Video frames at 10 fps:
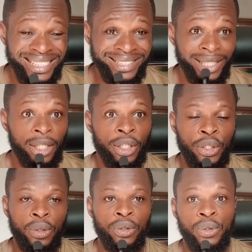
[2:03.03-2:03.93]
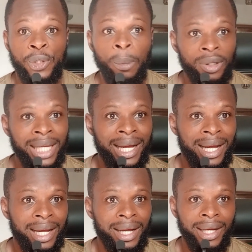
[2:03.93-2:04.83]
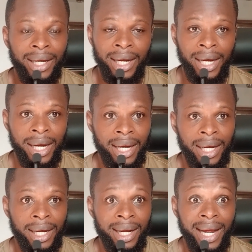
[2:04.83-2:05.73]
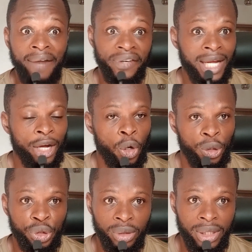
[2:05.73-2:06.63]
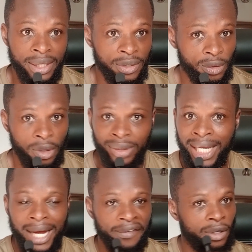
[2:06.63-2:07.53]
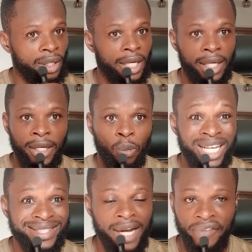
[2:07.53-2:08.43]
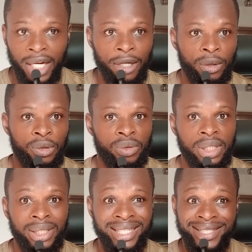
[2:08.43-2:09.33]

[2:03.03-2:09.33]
and some other African countries, other West African countries.